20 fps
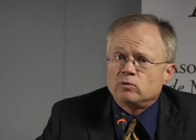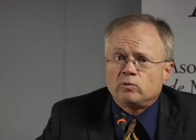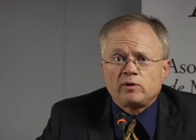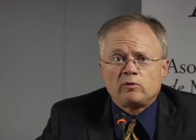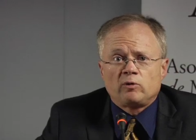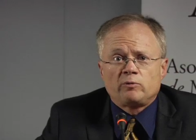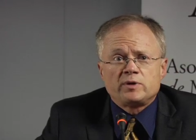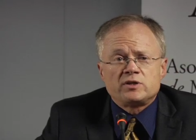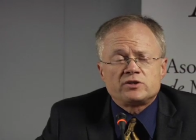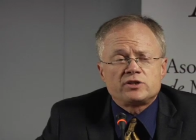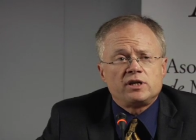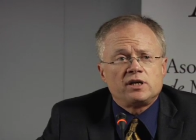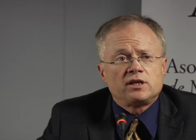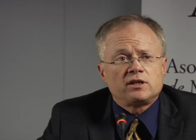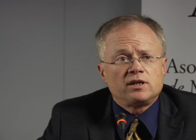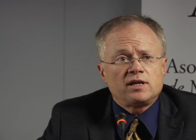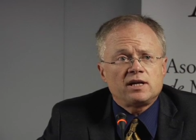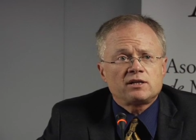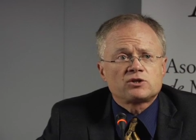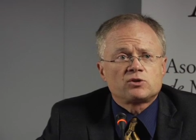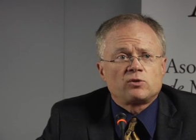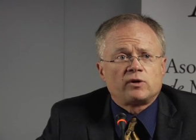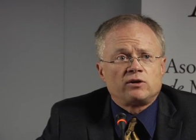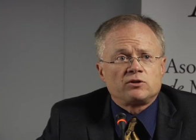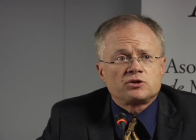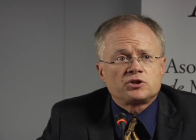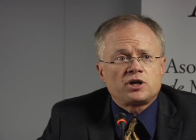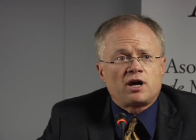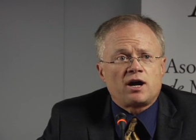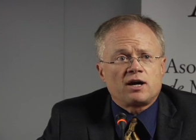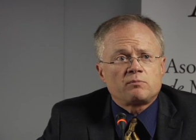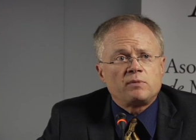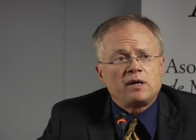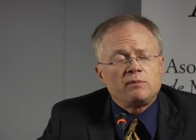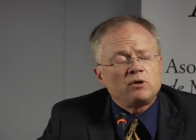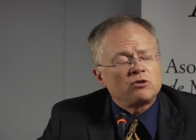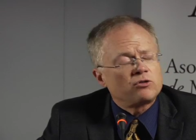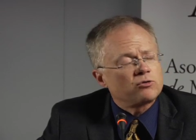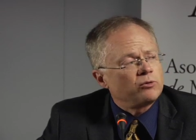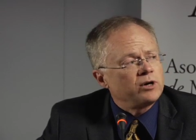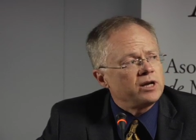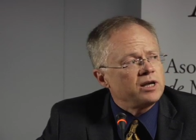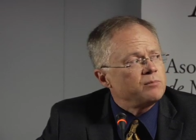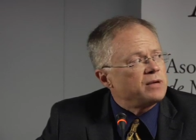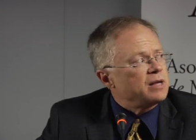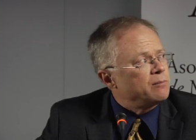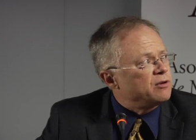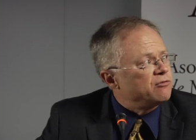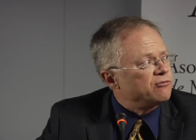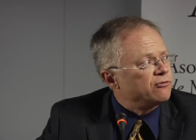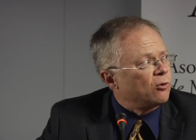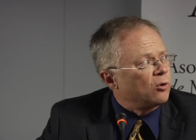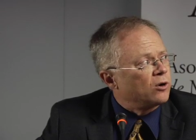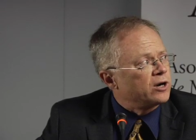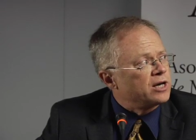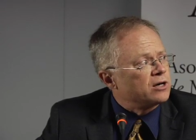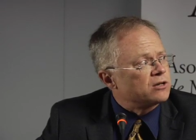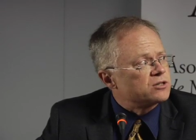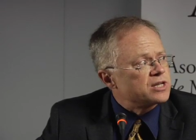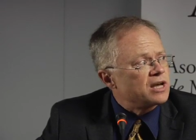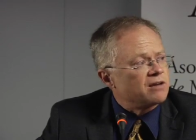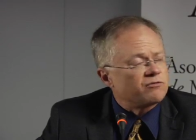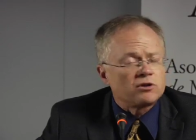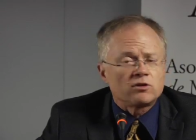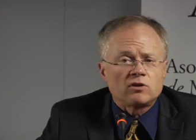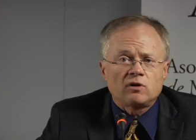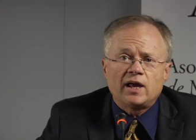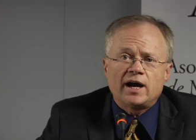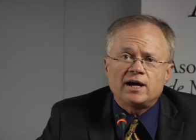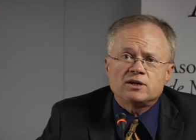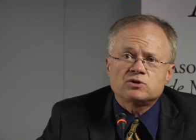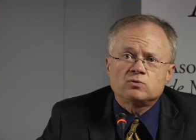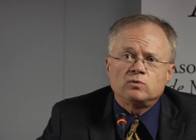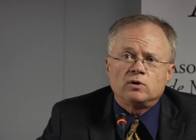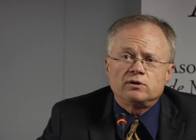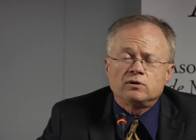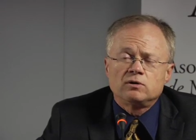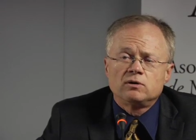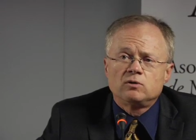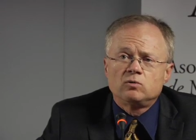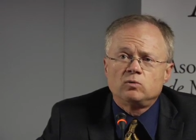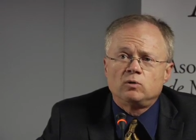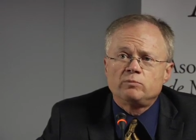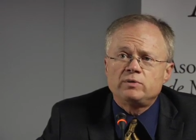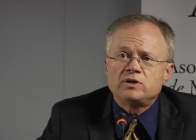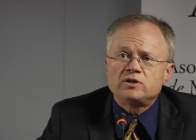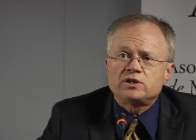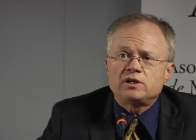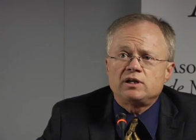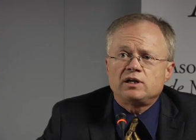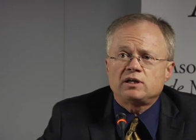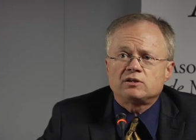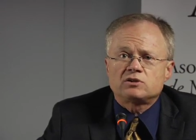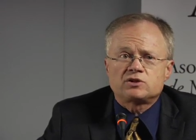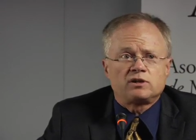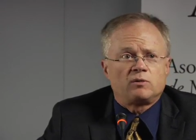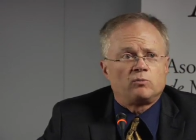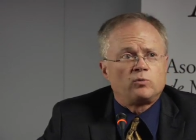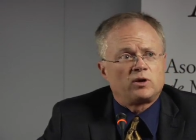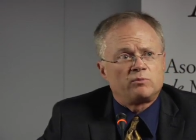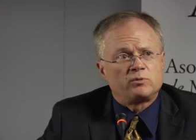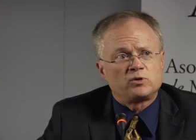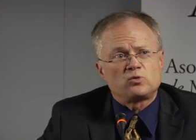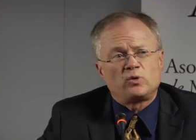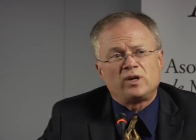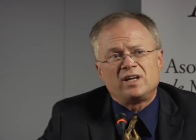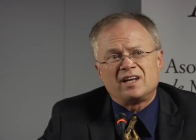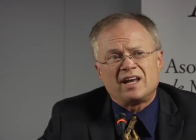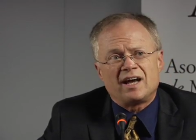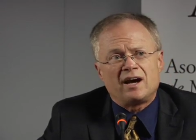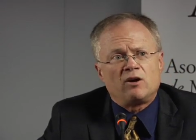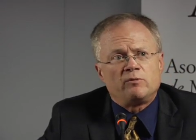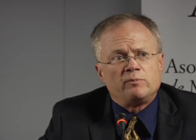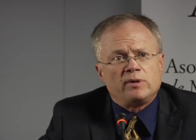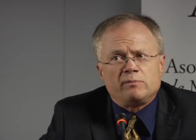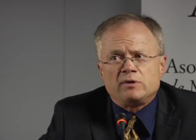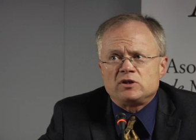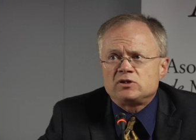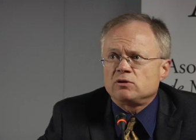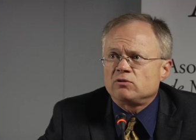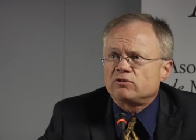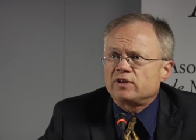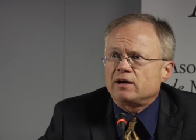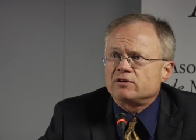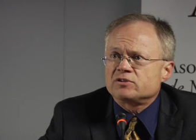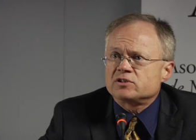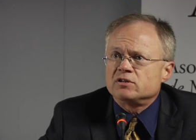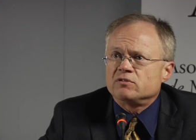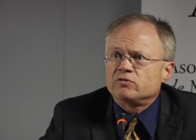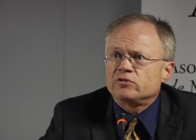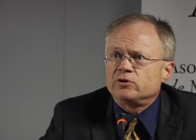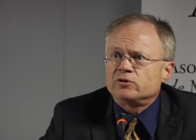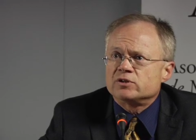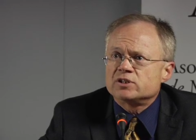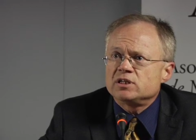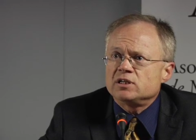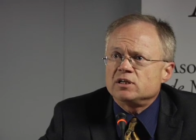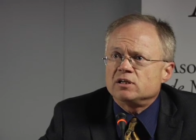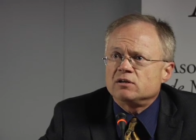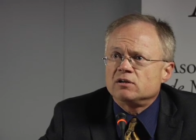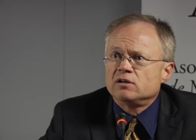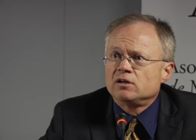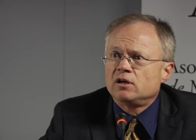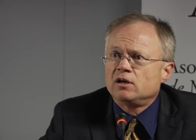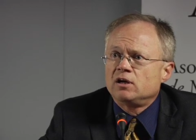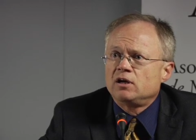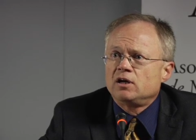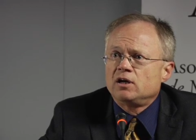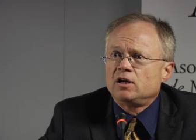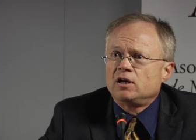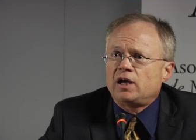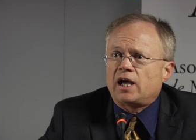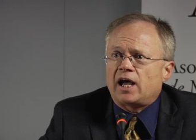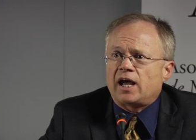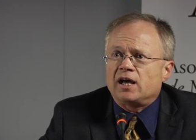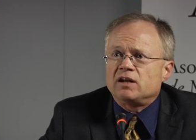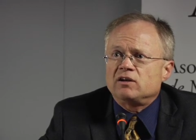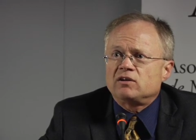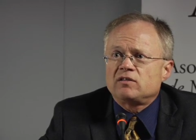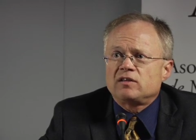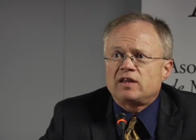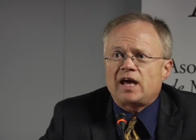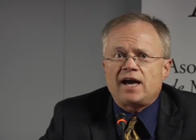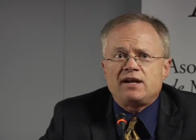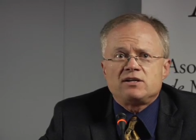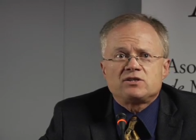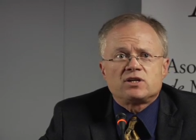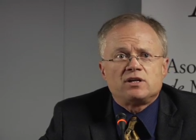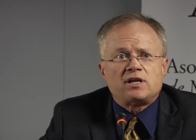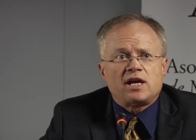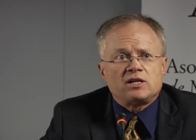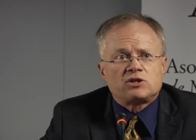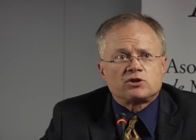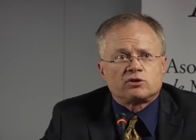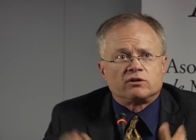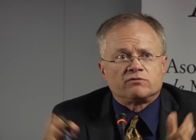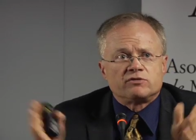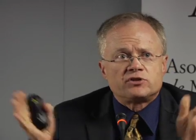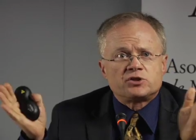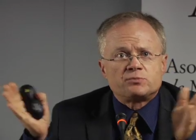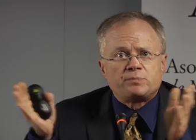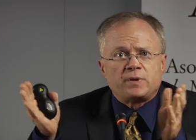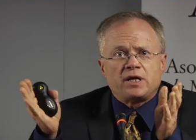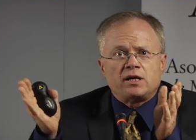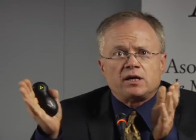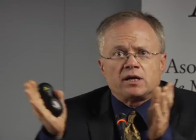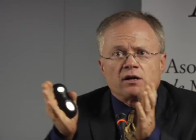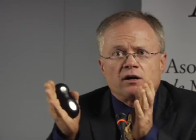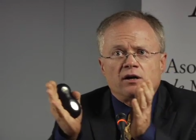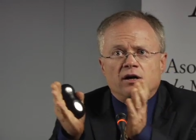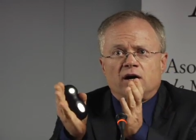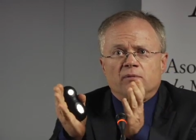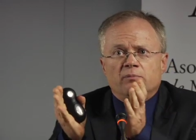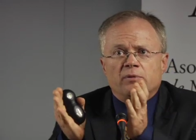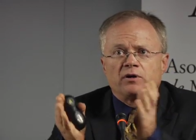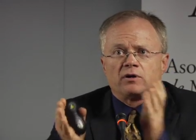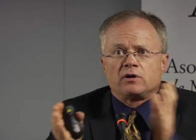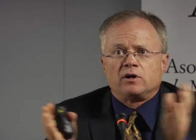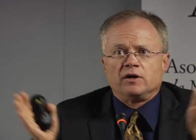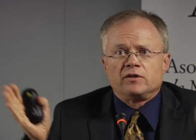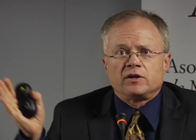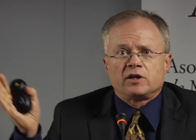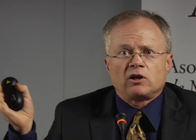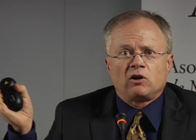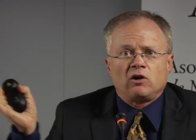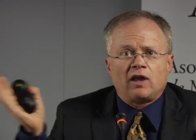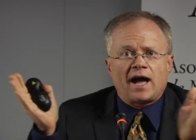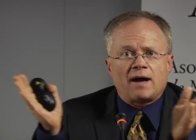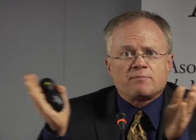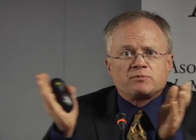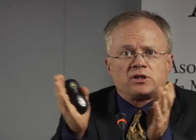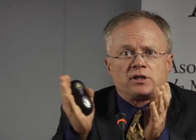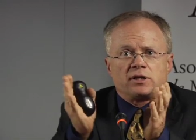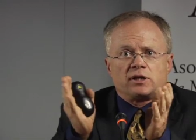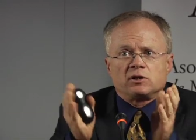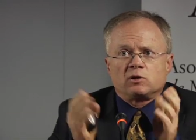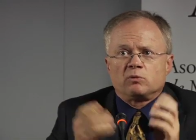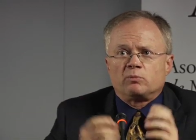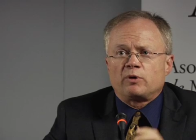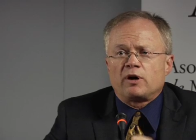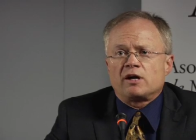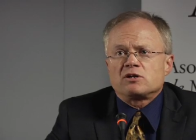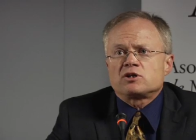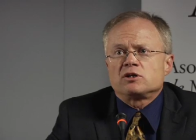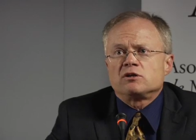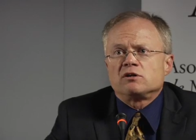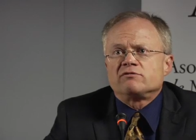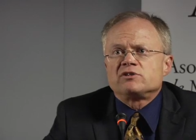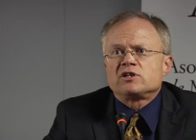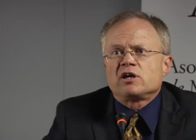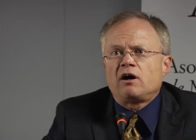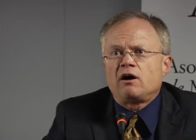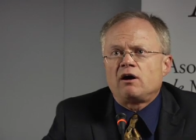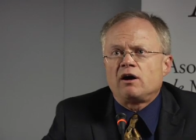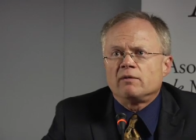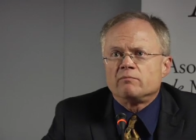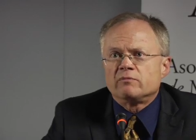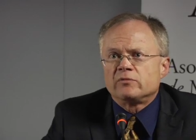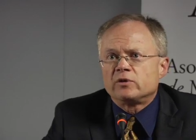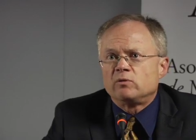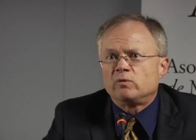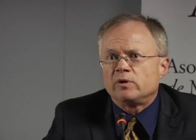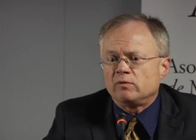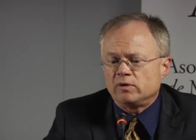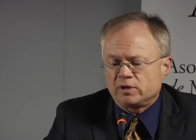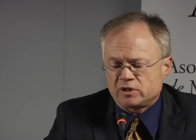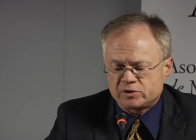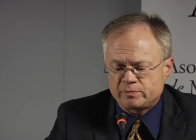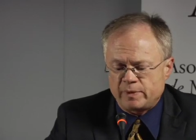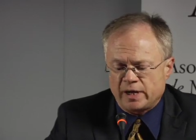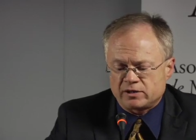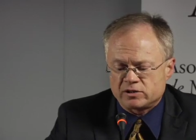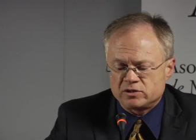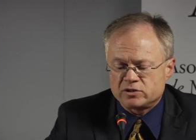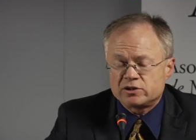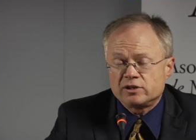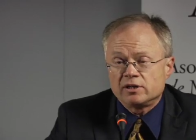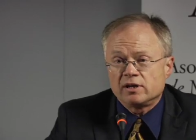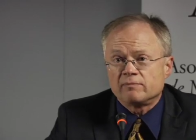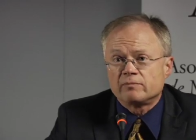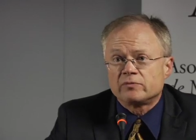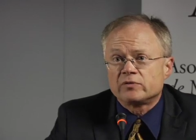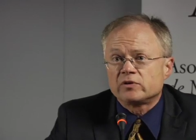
that we will be seeing the next oil shock maybe three, maybe four years after the last one. We'll be seeing it somewhere between now and maybe 2013. And that is the nature of speeding up, of uh, the collapsing and compression of time that we would expect to see.